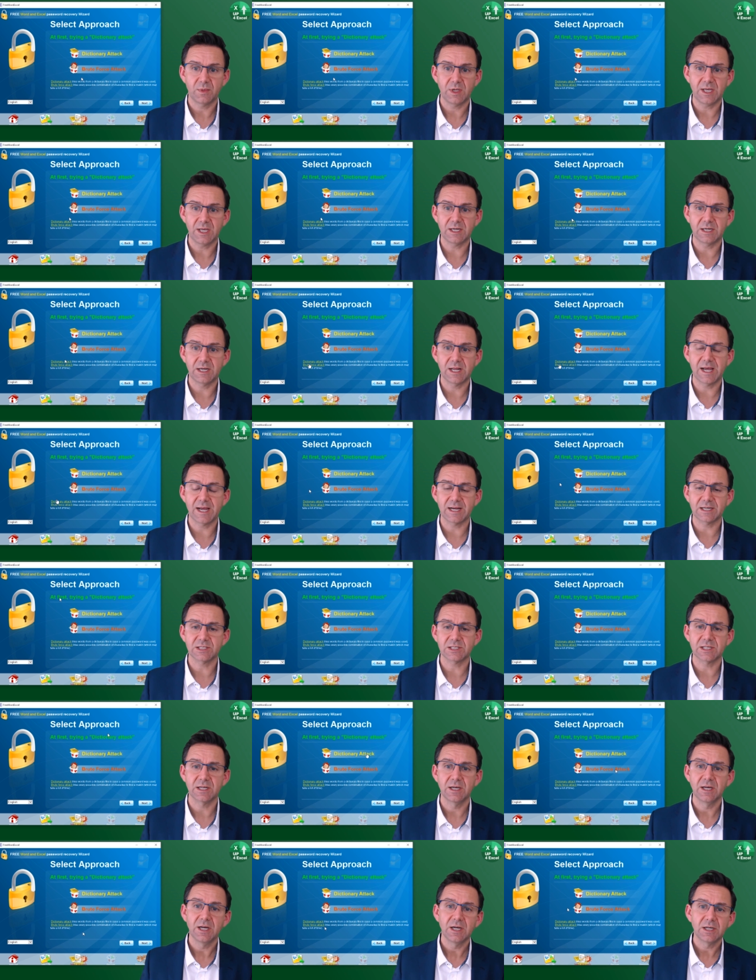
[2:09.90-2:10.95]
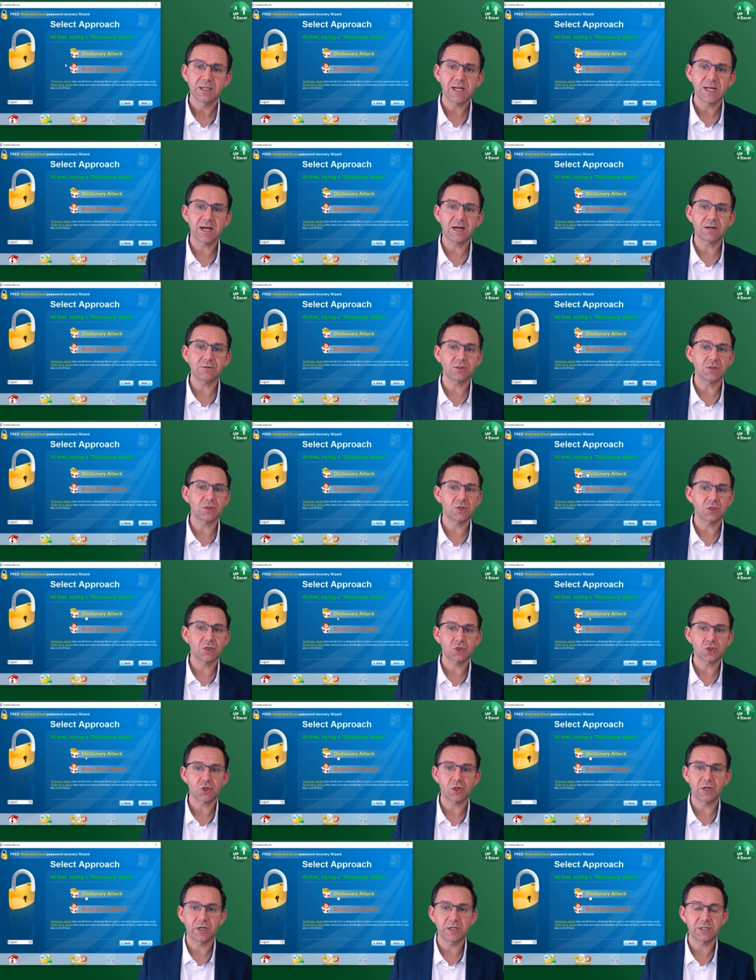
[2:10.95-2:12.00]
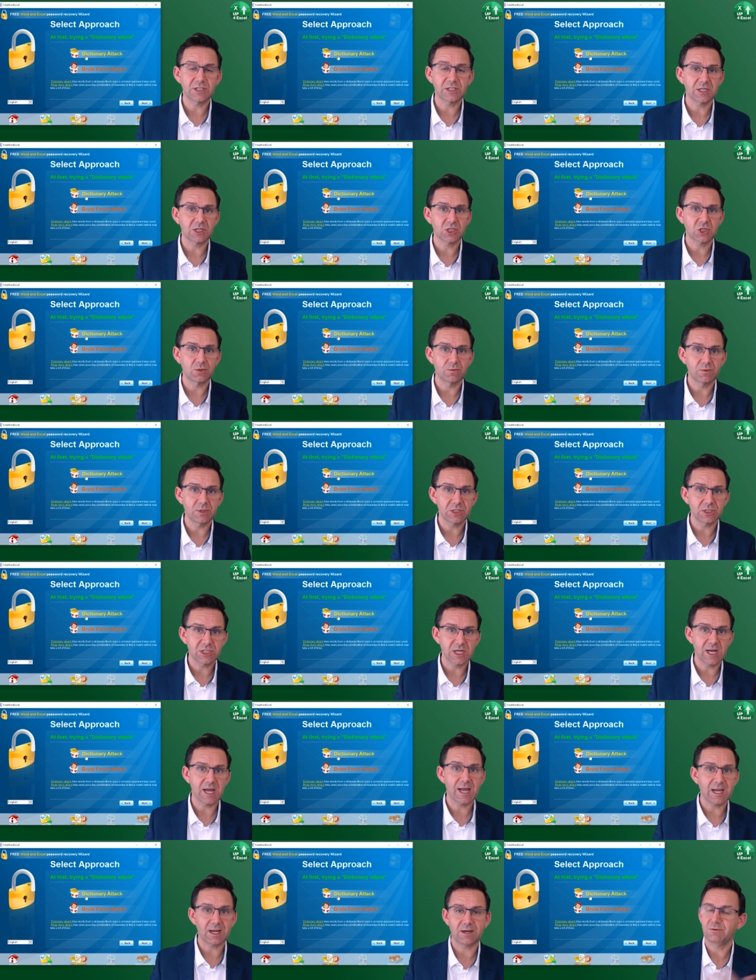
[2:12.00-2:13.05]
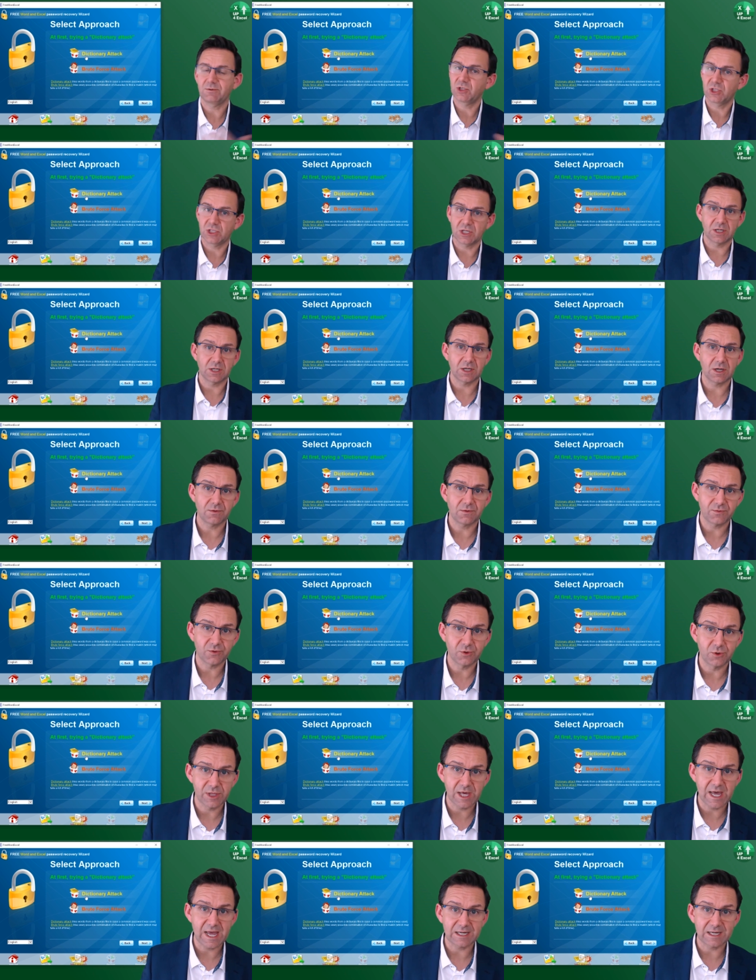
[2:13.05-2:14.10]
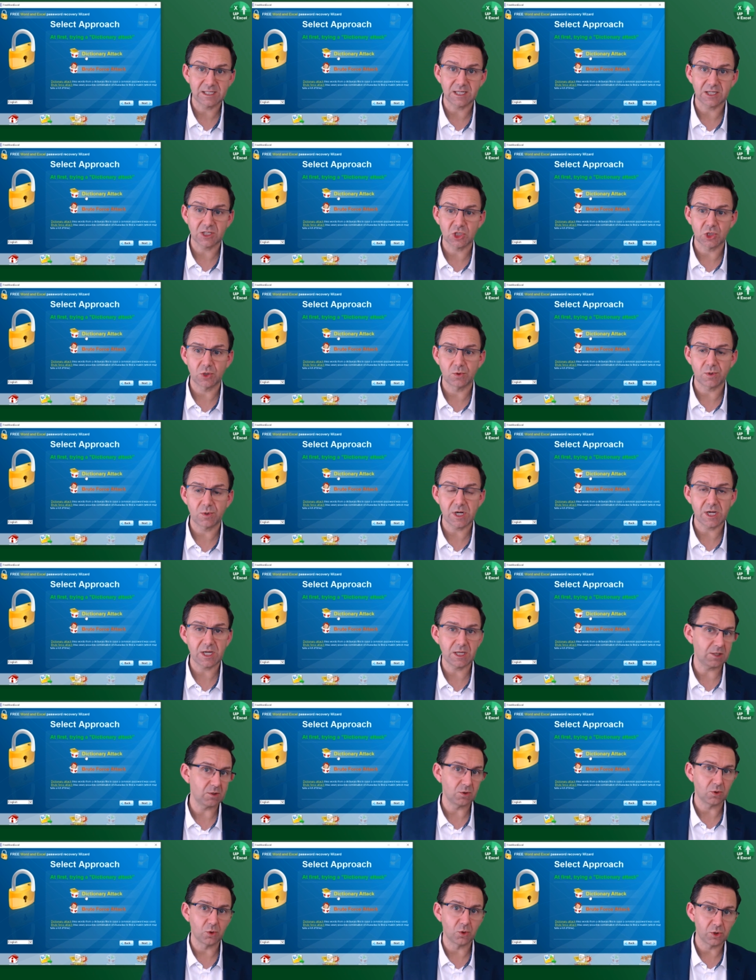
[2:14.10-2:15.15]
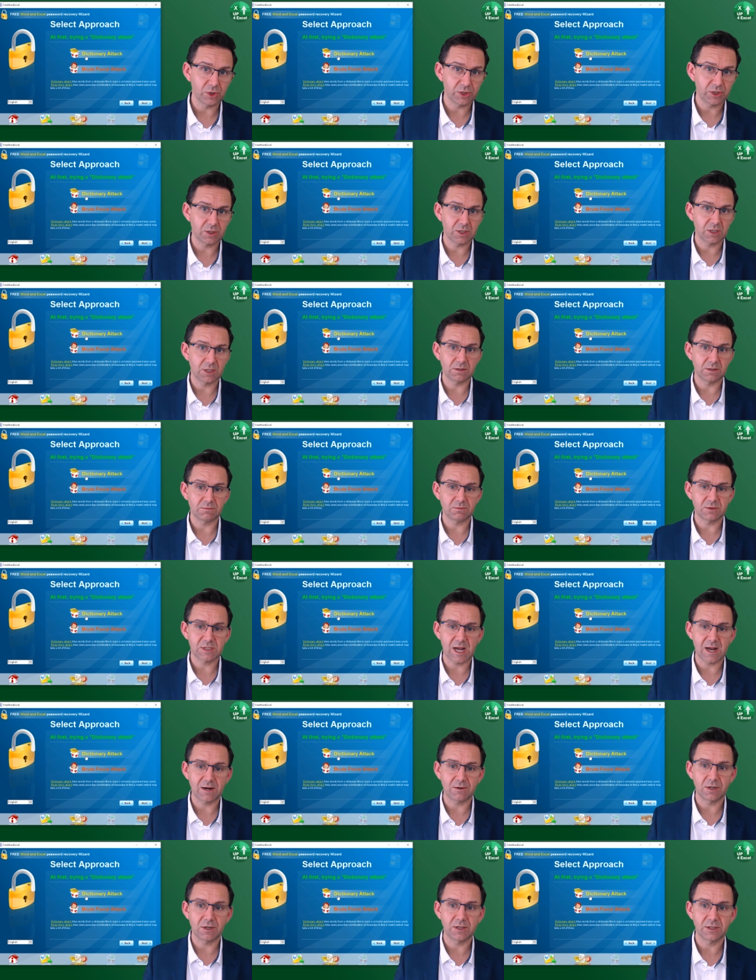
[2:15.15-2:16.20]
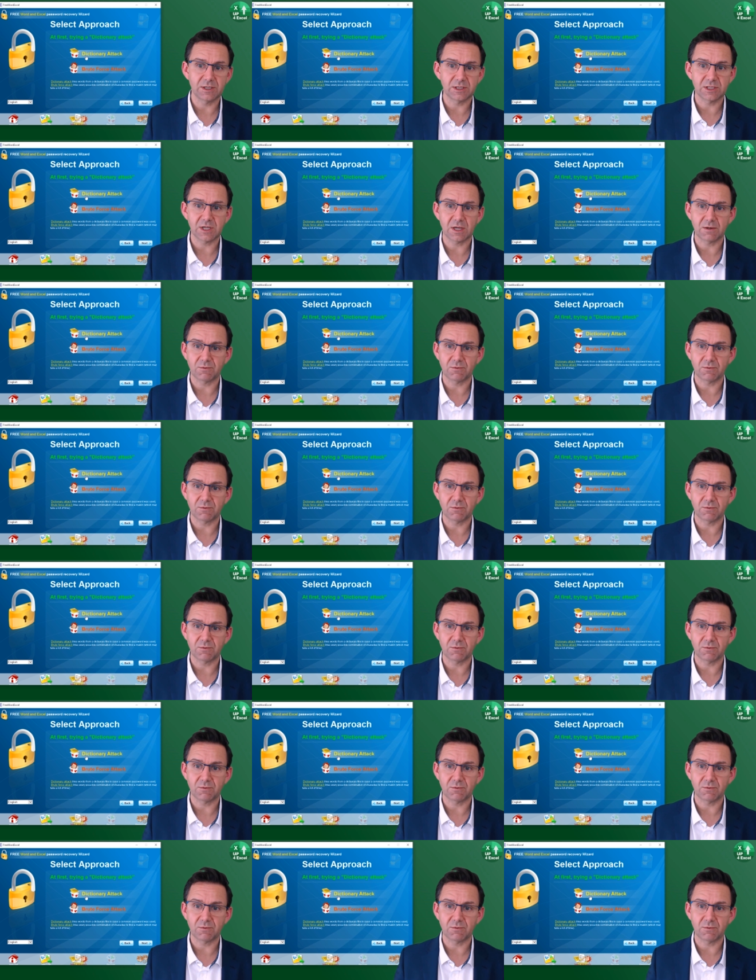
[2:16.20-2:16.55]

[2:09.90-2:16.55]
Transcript: hit next. Now you can try a dictionary attack, which is going to go through their dictionary, or you can download it.